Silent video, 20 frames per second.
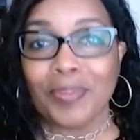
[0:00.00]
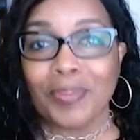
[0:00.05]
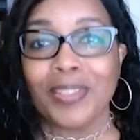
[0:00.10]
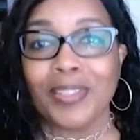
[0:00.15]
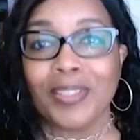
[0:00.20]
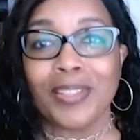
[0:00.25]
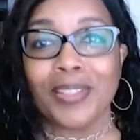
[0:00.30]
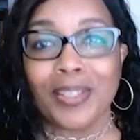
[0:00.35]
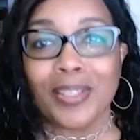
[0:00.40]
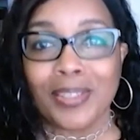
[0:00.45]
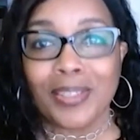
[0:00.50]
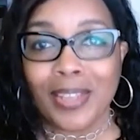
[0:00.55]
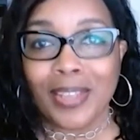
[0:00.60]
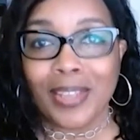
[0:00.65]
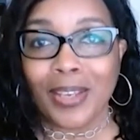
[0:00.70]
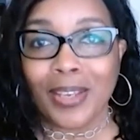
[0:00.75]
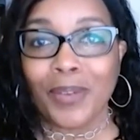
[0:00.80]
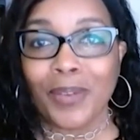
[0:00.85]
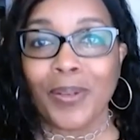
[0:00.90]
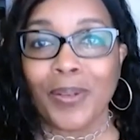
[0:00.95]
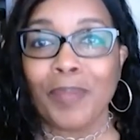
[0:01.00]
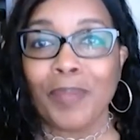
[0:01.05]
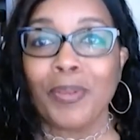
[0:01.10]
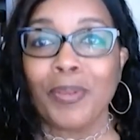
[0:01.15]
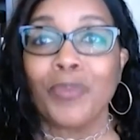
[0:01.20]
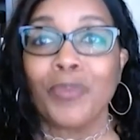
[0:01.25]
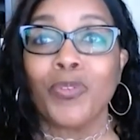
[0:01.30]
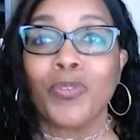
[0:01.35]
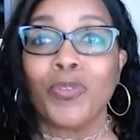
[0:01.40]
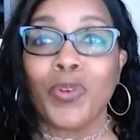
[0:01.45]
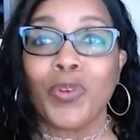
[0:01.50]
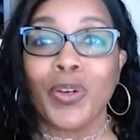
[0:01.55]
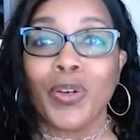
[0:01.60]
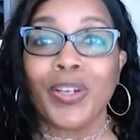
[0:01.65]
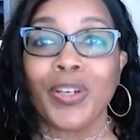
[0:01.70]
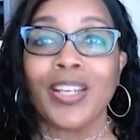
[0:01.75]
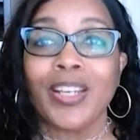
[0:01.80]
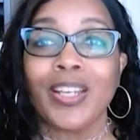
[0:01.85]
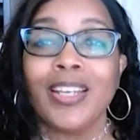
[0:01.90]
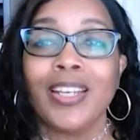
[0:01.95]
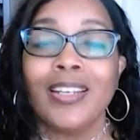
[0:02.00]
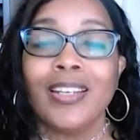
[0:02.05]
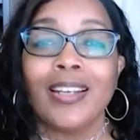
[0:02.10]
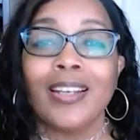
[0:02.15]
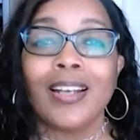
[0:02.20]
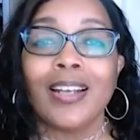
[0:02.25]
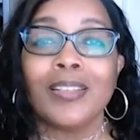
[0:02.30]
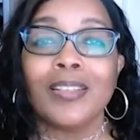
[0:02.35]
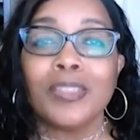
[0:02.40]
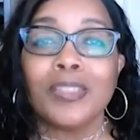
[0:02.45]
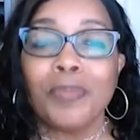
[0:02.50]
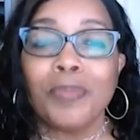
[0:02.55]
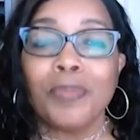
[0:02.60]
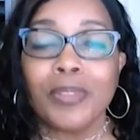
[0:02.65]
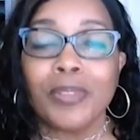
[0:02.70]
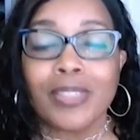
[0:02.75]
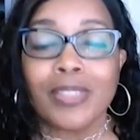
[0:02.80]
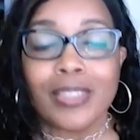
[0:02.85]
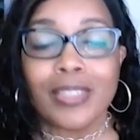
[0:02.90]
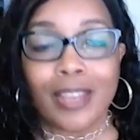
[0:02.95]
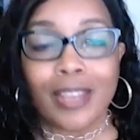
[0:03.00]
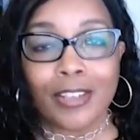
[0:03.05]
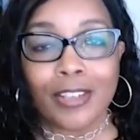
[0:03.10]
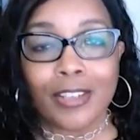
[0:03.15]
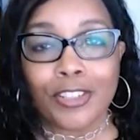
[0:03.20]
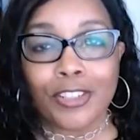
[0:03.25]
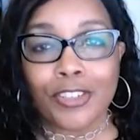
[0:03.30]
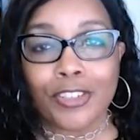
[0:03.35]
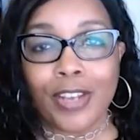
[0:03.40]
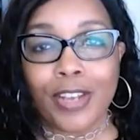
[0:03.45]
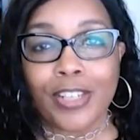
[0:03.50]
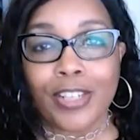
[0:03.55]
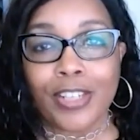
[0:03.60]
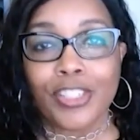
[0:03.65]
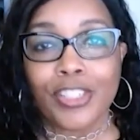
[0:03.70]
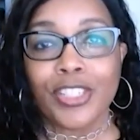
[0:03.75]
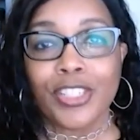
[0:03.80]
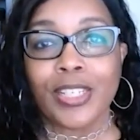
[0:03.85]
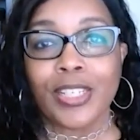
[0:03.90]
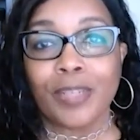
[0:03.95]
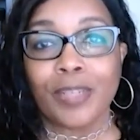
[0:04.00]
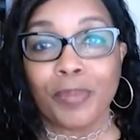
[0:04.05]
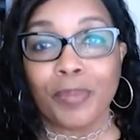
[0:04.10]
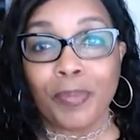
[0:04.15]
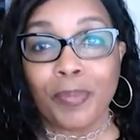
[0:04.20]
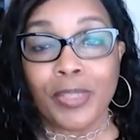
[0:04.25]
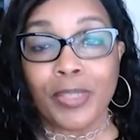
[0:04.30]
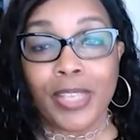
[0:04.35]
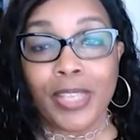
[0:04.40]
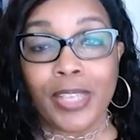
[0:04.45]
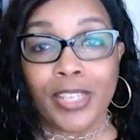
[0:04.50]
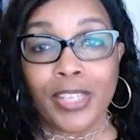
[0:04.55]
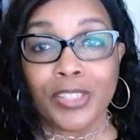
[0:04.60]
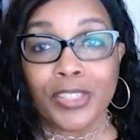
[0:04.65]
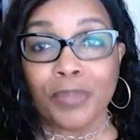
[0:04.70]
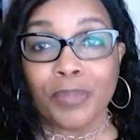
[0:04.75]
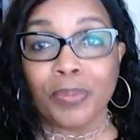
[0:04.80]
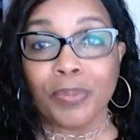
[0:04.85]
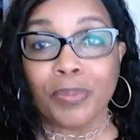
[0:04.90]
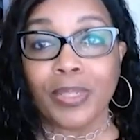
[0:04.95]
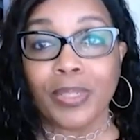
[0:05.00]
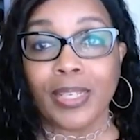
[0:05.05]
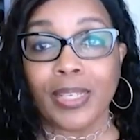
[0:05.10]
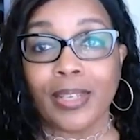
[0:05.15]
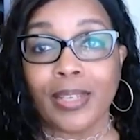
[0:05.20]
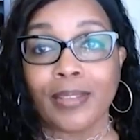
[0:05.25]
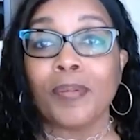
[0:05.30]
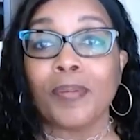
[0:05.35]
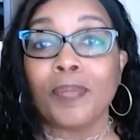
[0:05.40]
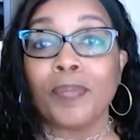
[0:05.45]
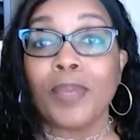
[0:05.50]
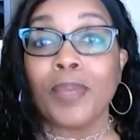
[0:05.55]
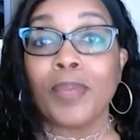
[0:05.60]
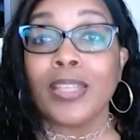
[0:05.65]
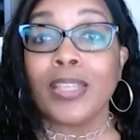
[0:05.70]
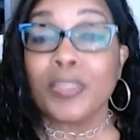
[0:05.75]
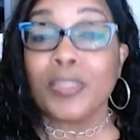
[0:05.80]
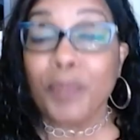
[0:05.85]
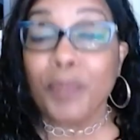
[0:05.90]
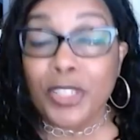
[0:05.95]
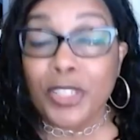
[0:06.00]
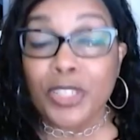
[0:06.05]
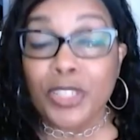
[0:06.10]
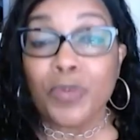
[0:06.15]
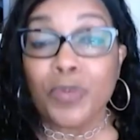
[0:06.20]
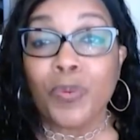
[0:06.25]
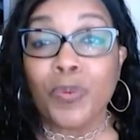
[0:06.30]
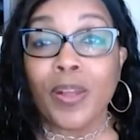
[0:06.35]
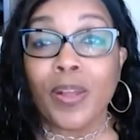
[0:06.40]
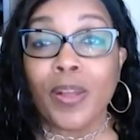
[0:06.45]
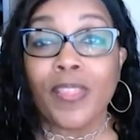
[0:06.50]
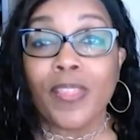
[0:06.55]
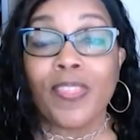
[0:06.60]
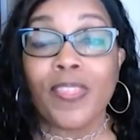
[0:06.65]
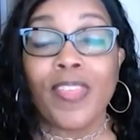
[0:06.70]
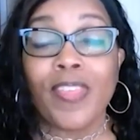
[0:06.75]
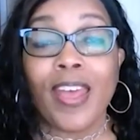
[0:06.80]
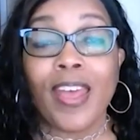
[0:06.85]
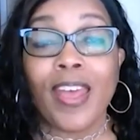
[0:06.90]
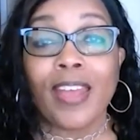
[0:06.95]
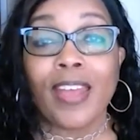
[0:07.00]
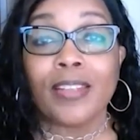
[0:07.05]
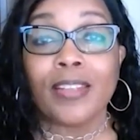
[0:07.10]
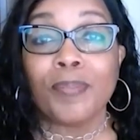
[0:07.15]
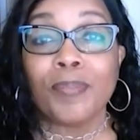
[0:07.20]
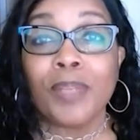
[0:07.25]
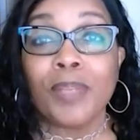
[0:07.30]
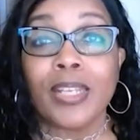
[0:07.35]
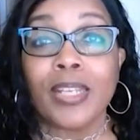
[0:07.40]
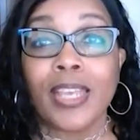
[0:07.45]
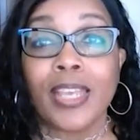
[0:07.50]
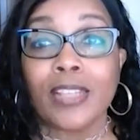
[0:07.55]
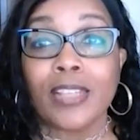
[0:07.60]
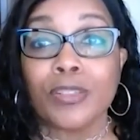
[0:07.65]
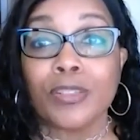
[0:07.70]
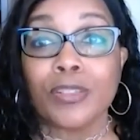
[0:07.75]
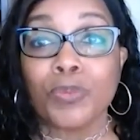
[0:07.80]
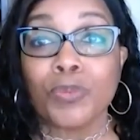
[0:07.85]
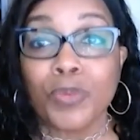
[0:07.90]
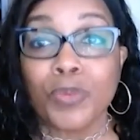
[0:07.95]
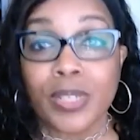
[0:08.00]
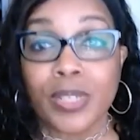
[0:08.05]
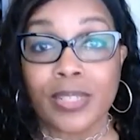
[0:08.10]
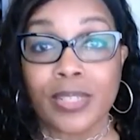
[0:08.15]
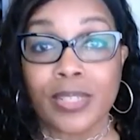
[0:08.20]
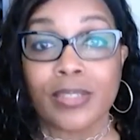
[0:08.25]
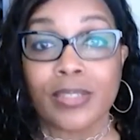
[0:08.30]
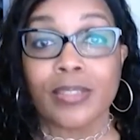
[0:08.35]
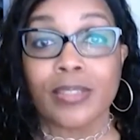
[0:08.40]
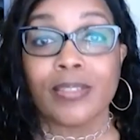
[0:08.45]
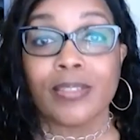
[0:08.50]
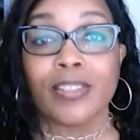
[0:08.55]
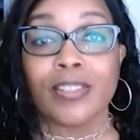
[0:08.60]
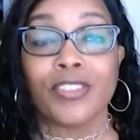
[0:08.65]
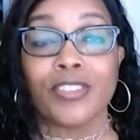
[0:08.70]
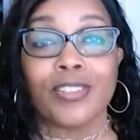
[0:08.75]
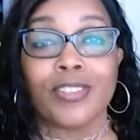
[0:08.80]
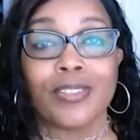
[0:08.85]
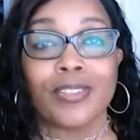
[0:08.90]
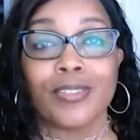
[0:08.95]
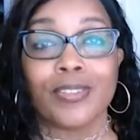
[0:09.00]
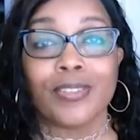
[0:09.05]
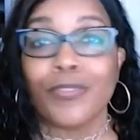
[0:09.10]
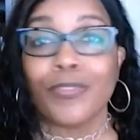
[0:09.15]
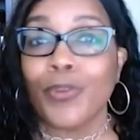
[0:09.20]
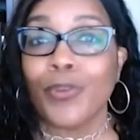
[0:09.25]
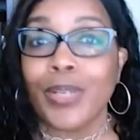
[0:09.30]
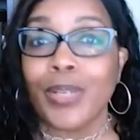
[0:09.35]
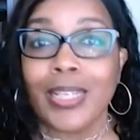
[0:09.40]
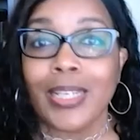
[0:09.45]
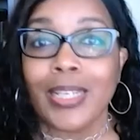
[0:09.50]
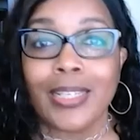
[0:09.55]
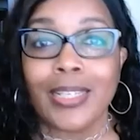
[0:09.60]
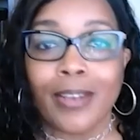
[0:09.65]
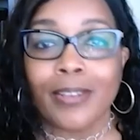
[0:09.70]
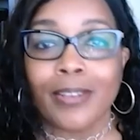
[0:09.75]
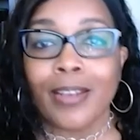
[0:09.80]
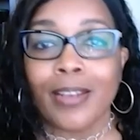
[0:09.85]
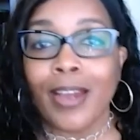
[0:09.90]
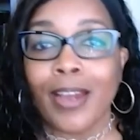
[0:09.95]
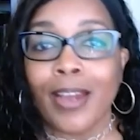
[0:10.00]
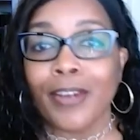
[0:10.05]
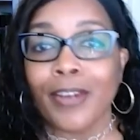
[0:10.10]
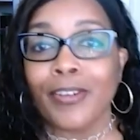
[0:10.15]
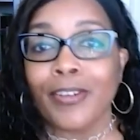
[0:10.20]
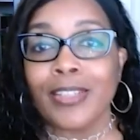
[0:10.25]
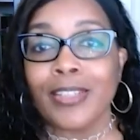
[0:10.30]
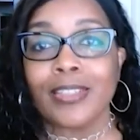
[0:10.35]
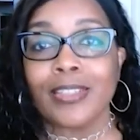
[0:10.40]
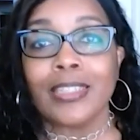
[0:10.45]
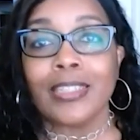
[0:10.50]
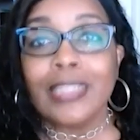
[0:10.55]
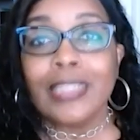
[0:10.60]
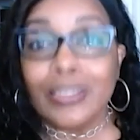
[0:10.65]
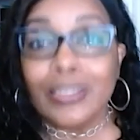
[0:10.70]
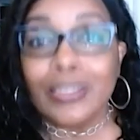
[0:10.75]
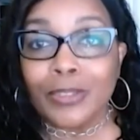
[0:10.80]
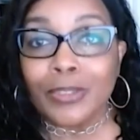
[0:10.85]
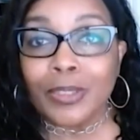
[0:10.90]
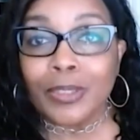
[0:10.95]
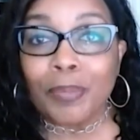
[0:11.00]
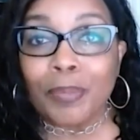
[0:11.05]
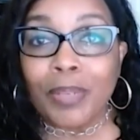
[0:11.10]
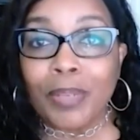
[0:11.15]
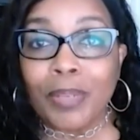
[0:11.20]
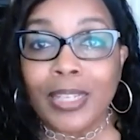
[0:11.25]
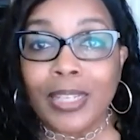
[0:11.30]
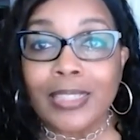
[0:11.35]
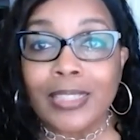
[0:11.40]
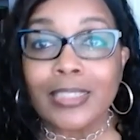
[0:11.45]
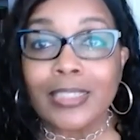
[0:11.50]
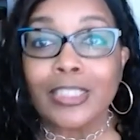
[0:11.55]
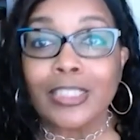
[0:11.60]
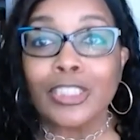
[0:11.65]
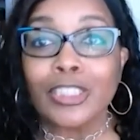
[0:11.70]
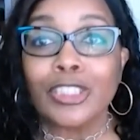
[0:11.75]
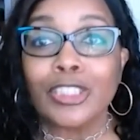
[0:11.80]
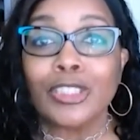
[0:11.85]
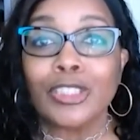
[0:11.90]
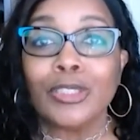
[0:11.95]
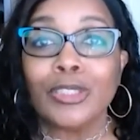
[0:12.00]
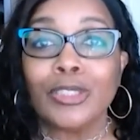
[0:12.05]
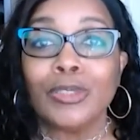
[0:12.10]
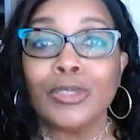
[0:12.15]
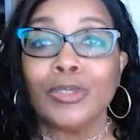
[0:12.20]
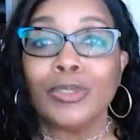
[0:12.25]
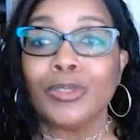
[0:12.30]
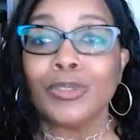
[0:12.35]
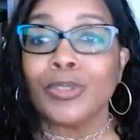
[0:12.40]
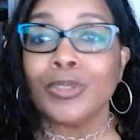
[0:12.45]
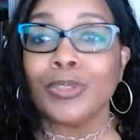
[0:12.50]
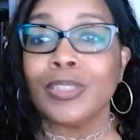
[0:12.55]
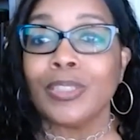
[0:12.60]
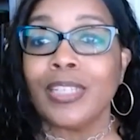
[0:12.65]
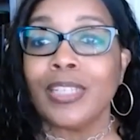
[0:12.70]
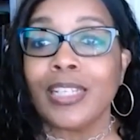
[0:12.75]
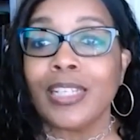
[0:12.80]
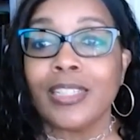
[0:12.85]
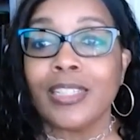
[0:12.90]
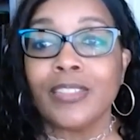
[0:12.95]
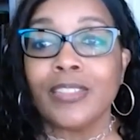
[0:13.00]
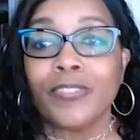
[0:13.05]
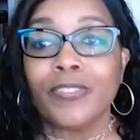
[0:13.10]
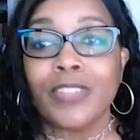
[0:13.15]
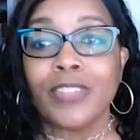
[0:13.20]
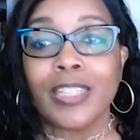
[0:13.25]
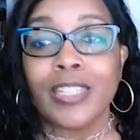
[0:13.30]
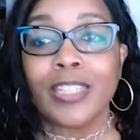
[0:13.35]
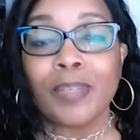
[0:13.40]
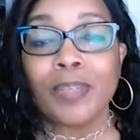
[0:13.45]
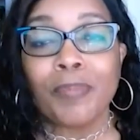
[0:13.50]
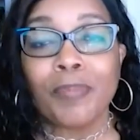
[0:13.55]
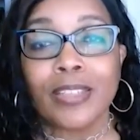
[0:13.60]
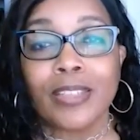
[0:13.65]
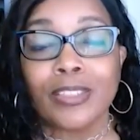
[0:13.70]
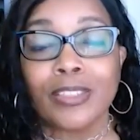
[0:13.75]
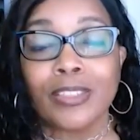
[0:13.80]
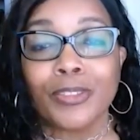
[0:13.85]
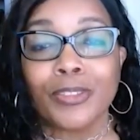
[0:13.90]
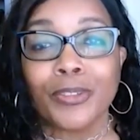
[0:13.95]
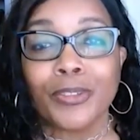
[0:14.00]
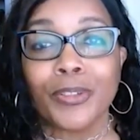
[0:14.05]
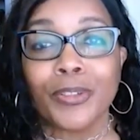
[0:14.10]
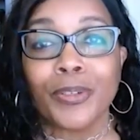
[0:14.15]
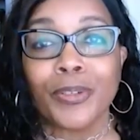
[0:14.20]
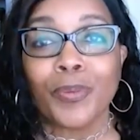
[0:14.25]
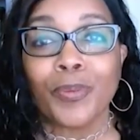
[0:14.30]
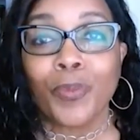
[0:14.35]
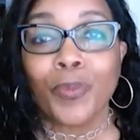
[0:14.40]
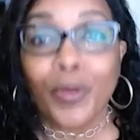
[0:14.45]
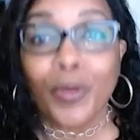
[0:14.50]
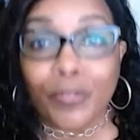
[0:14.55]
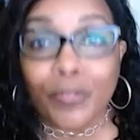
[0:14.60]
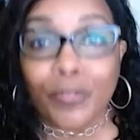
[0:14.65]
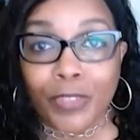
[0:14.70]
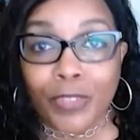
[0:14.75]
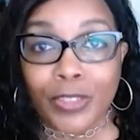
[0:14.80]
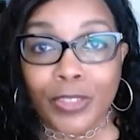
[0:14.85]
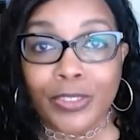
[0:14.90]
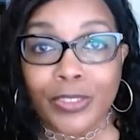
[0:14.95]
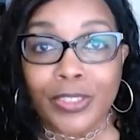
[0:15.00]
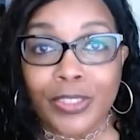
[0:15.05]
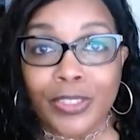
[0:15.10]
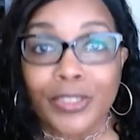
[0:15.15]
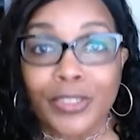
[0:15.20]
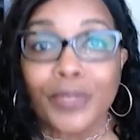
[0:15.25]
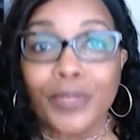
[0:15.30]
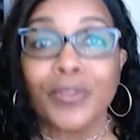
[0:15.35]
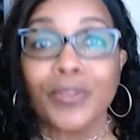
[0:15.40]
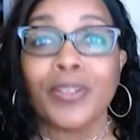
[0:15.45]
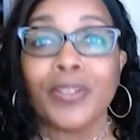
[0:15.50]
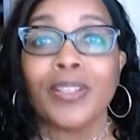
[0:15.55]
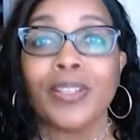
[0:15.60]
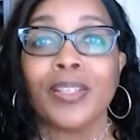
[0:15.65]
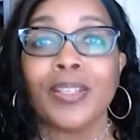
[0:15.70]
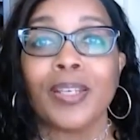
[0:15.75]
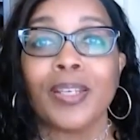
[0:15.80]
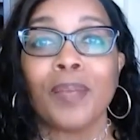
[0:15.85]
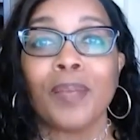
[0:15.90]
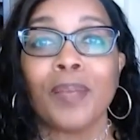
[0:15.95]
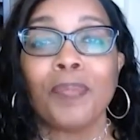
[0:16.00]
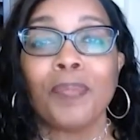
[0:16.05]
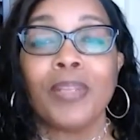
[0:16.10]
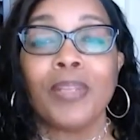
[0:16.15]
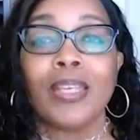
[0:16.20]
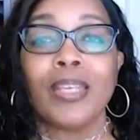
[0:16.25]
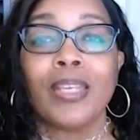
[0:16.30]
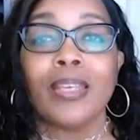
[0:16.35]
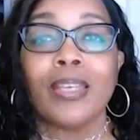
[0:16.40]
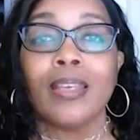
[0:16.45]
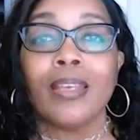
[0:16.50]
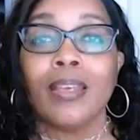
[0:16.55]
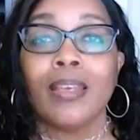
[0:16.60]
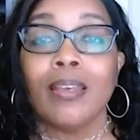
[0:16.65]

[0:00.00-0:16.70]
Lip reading: It does take quite a bit of work to build a sound strategy and implementation plan, especially one that mitigates risks, such as avoiding IRS and legal compliance issues or negatively impacting your current workflows that are going on in the company,